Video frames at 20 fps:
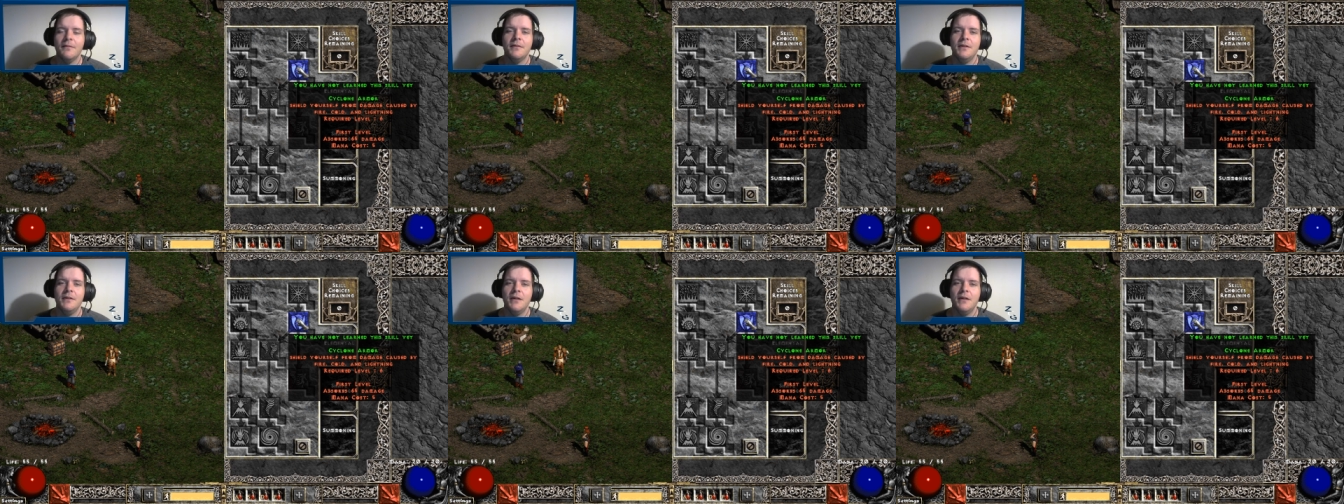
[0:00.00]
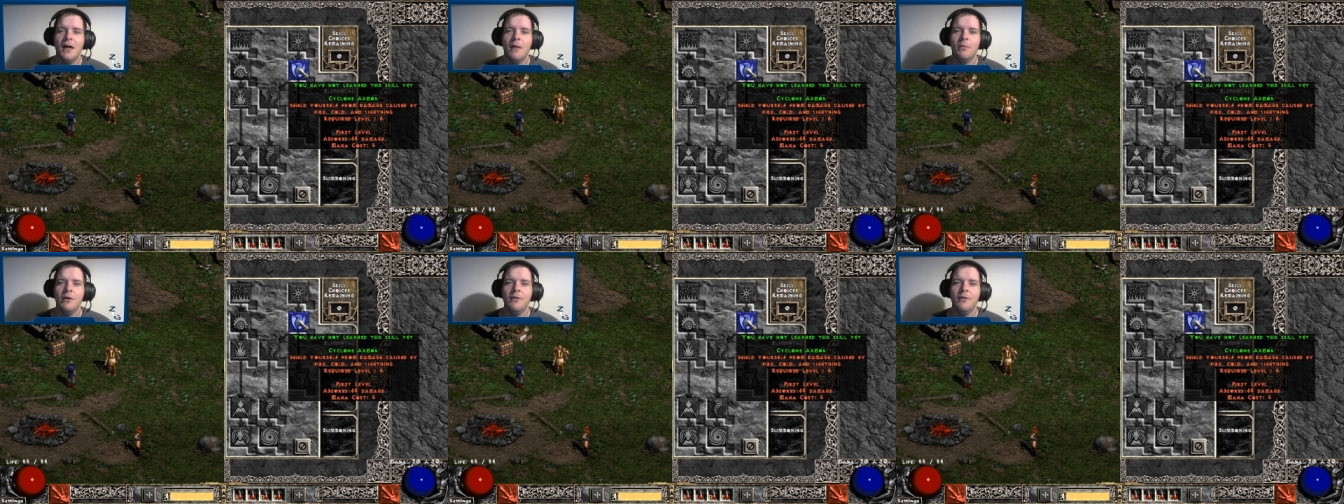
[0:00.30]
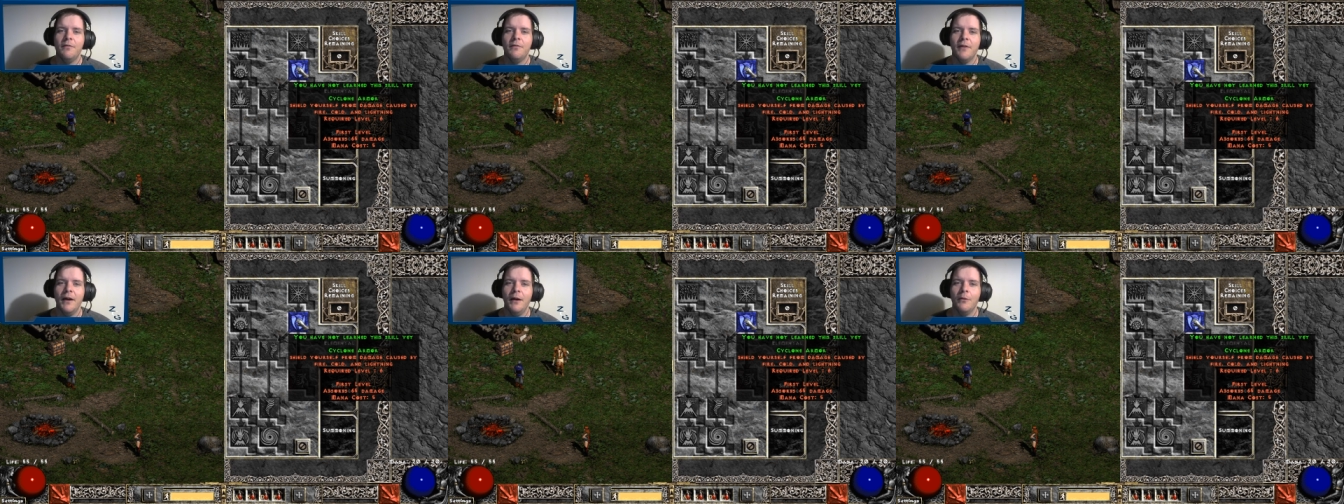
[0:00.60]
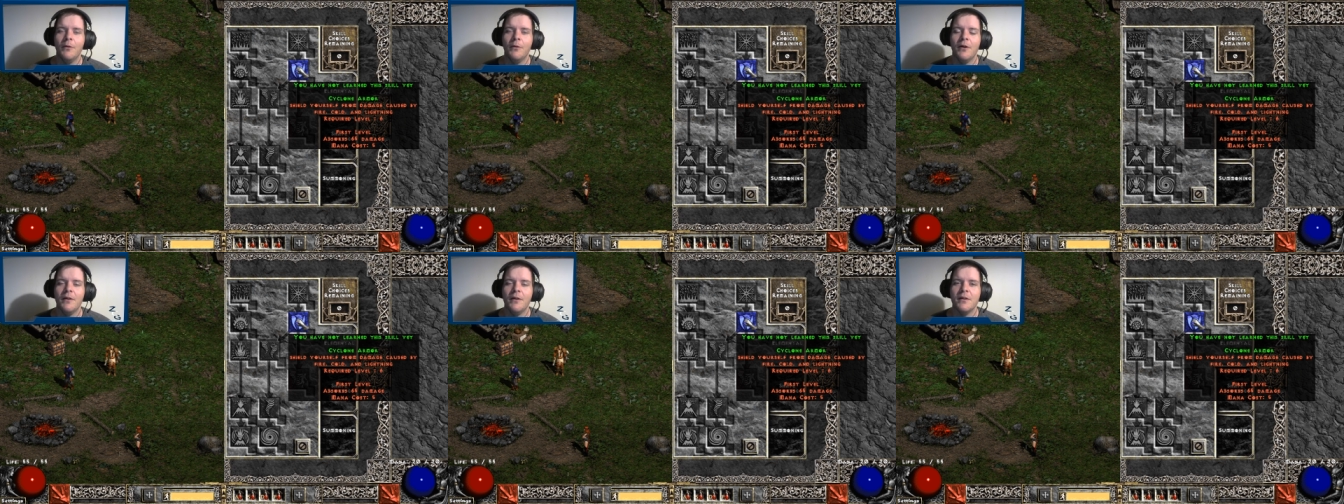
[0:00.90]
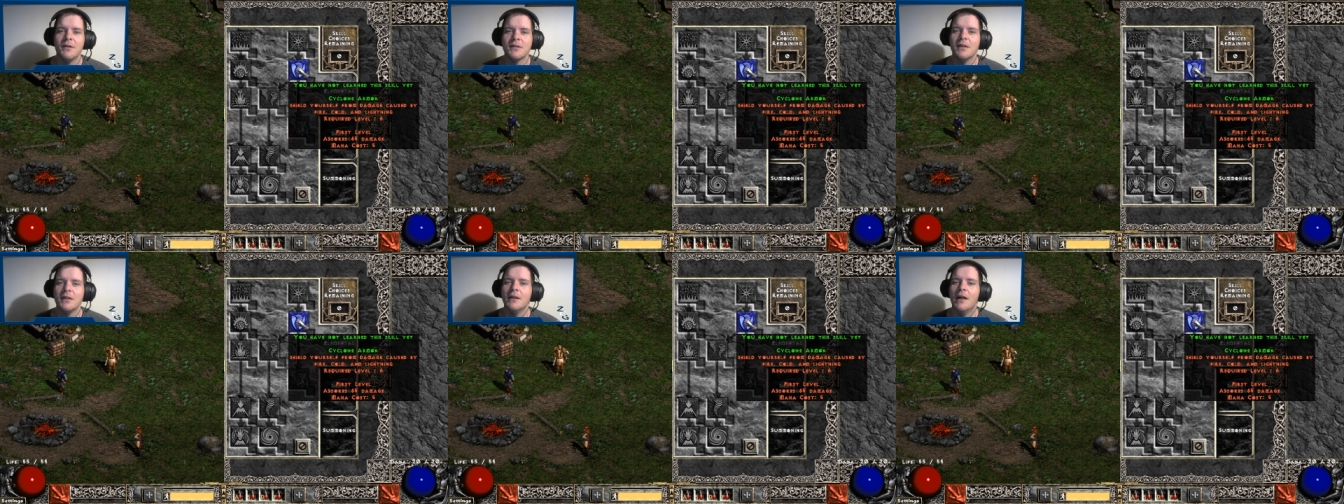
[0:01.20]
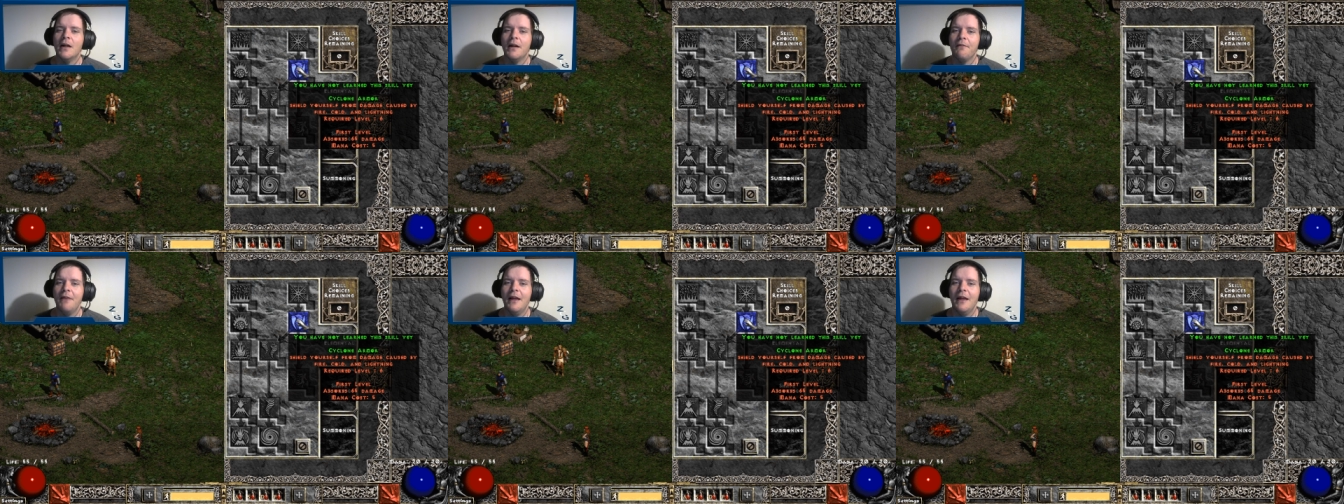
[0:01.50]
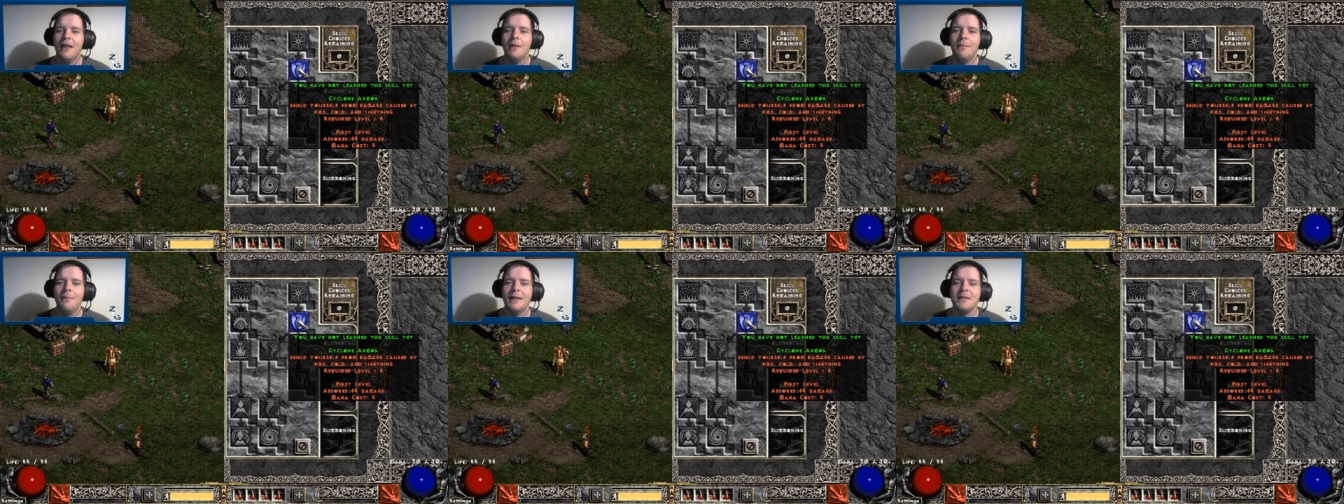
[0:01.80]
Diablo fight where there's a lot of
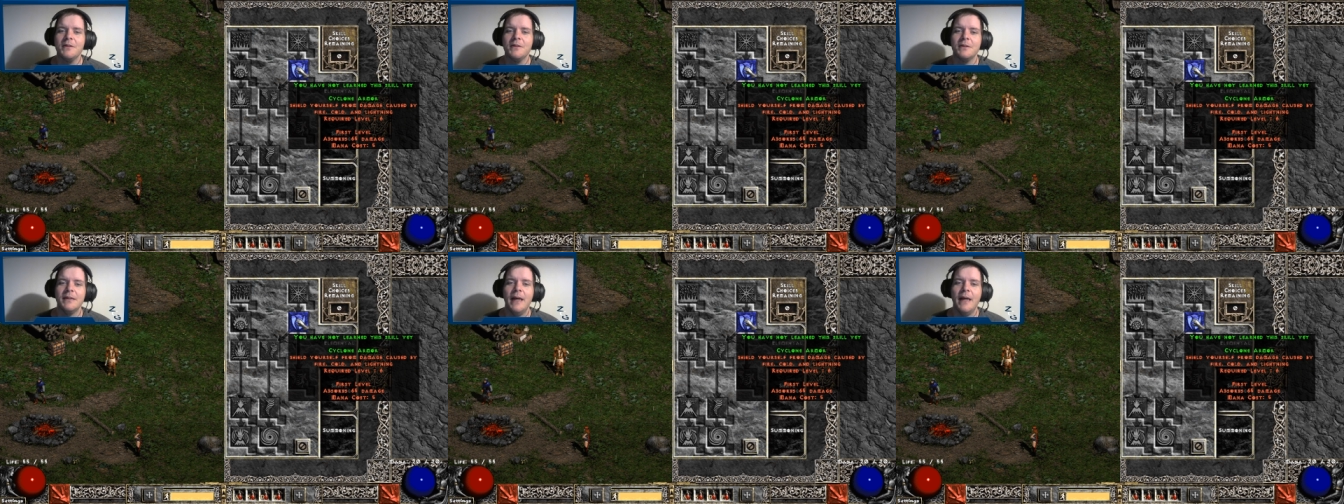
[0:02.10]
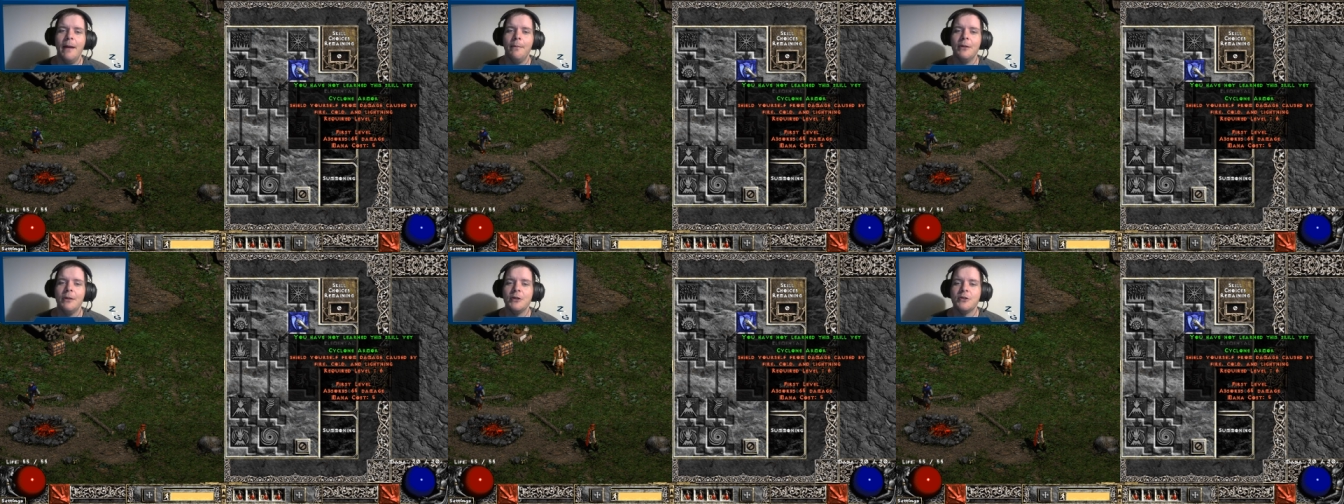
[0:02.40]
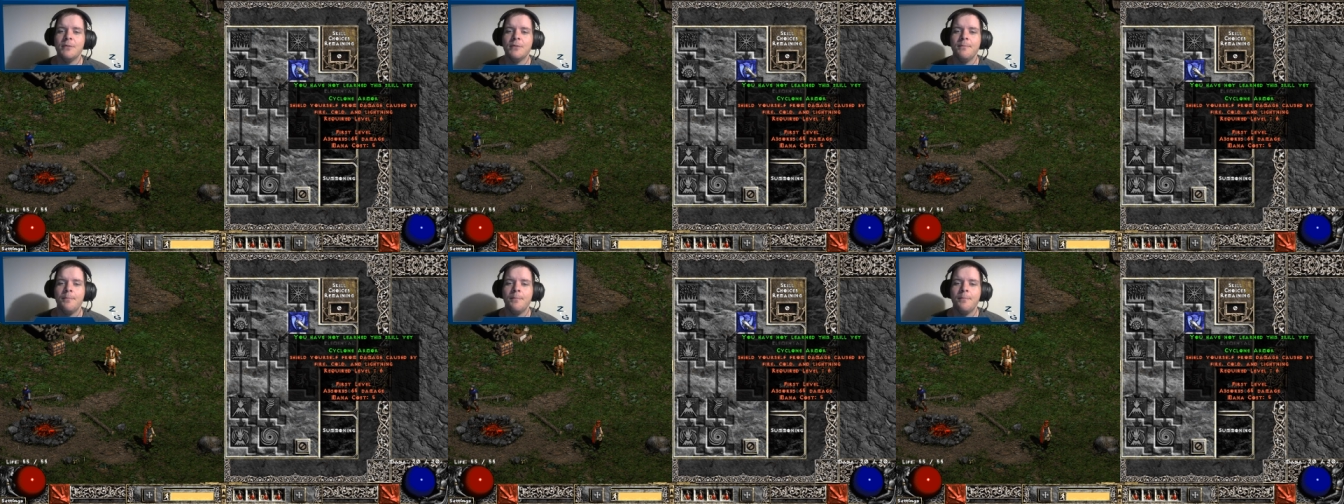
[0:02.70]
elemental damage.